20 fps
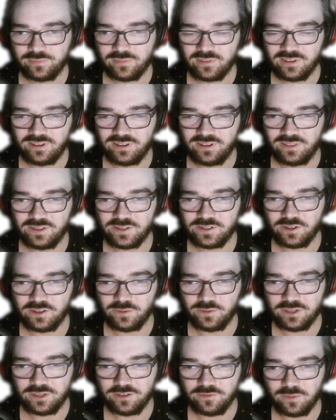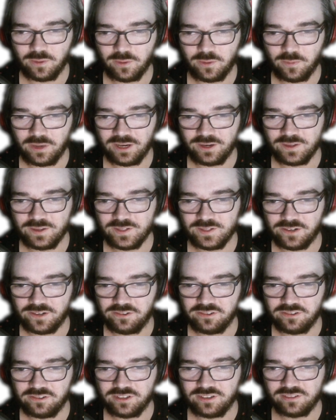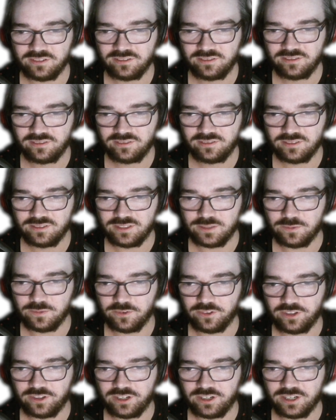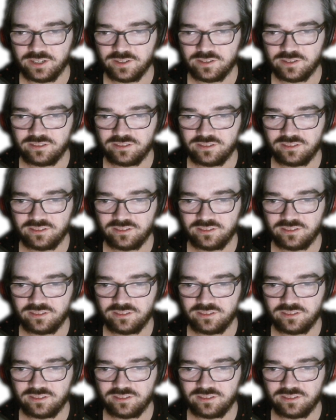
The sculpt here from the back is actually seems really nice.